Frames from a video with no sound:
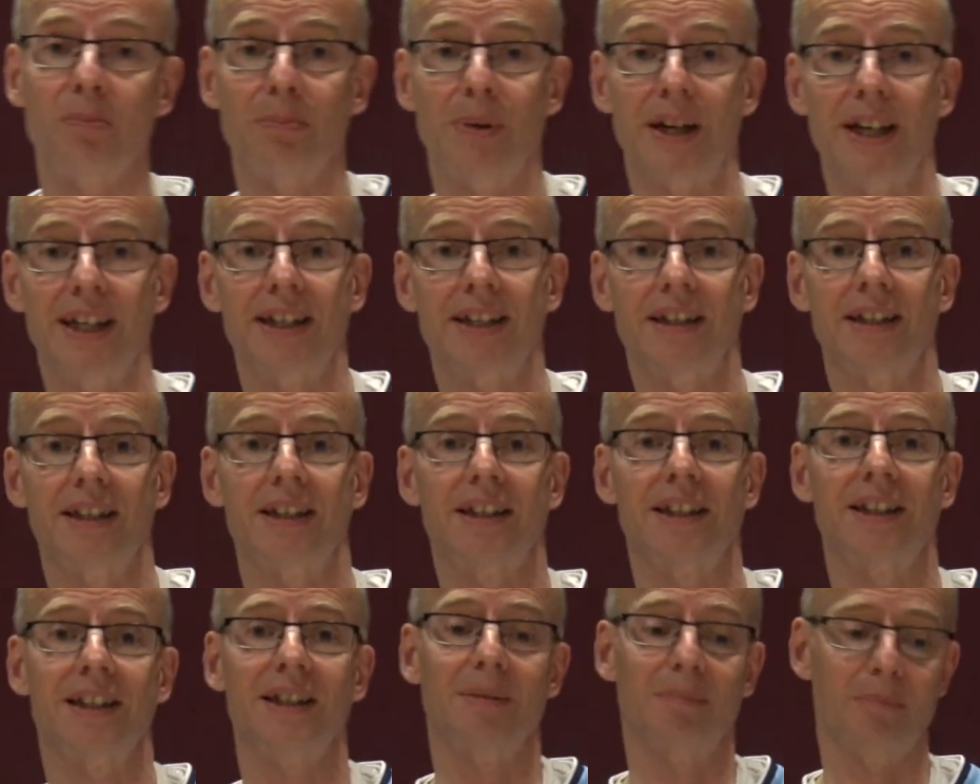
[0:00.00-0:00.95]
be,
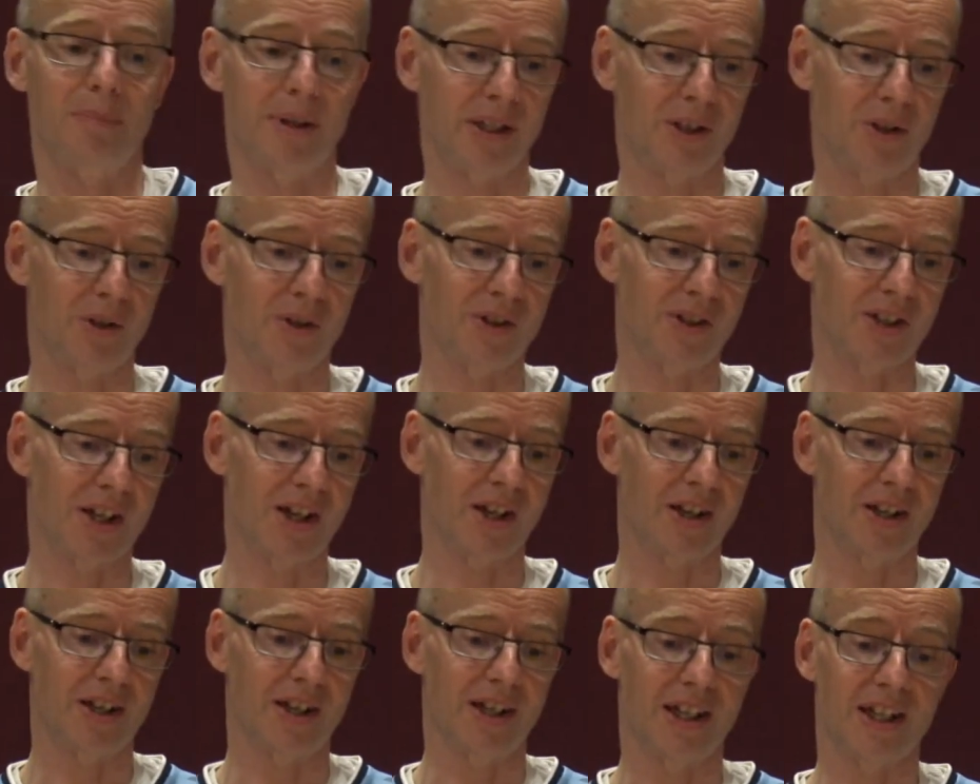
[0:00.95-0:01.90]
because
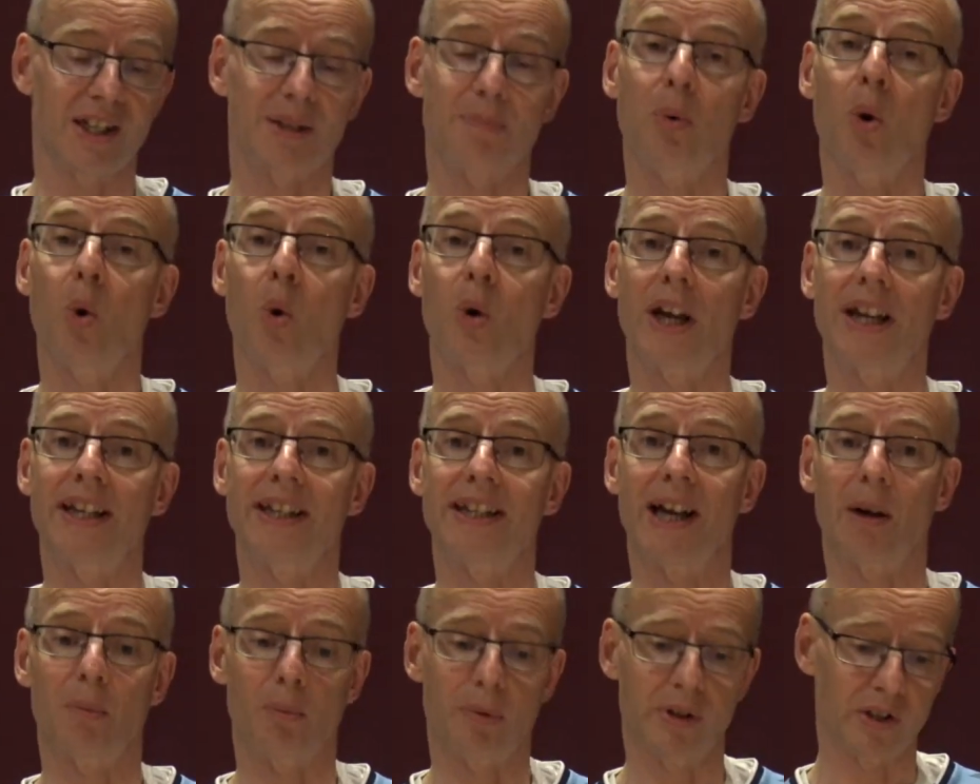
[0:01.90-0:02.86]
Spork ended
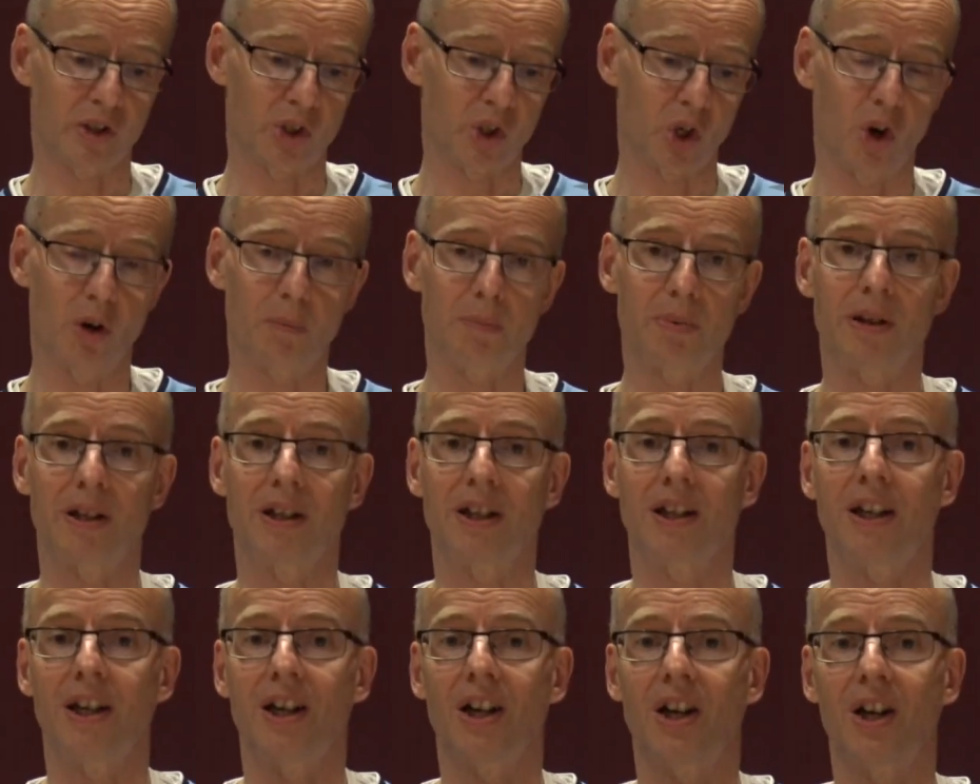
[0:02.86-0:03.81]
up with a job
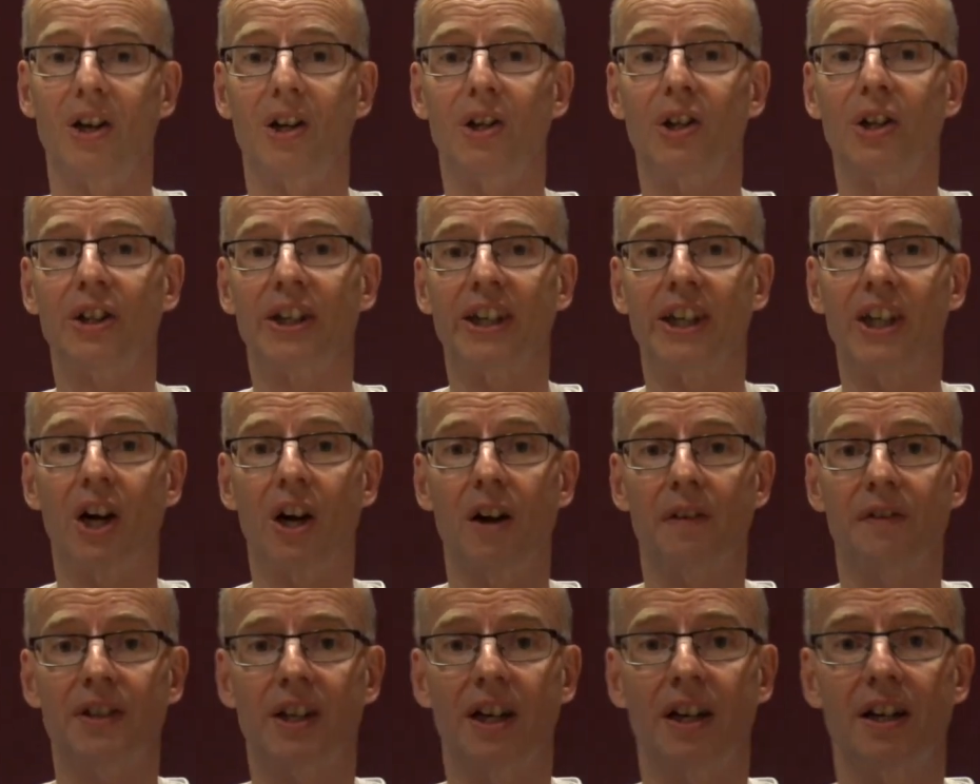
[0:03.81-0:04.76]
looking
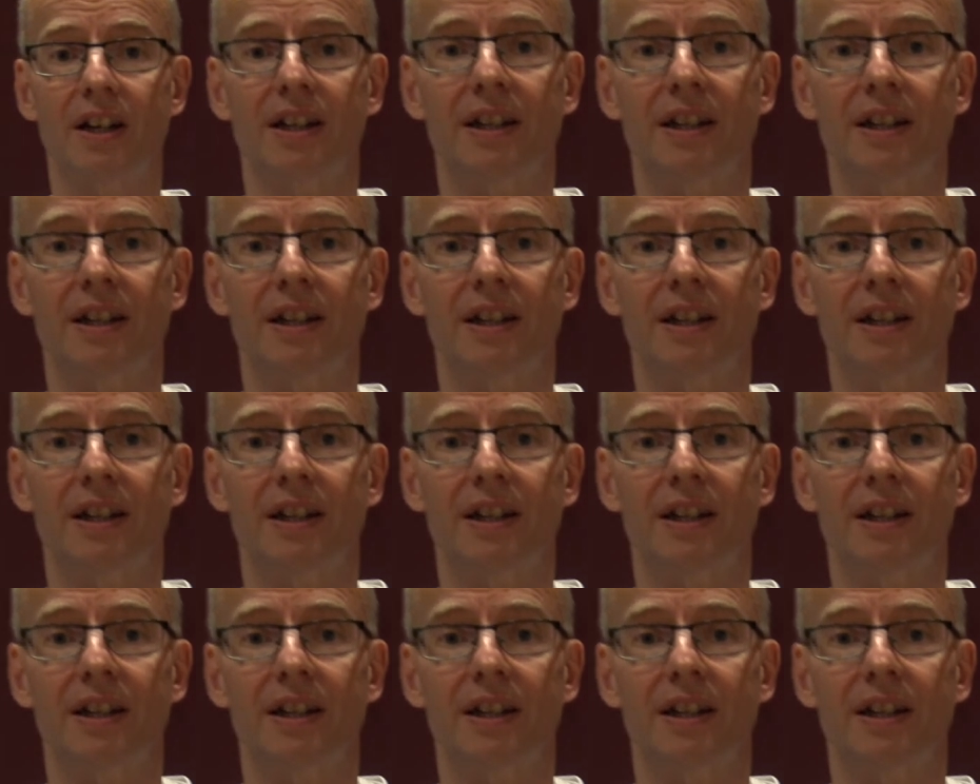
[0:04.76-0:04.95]
after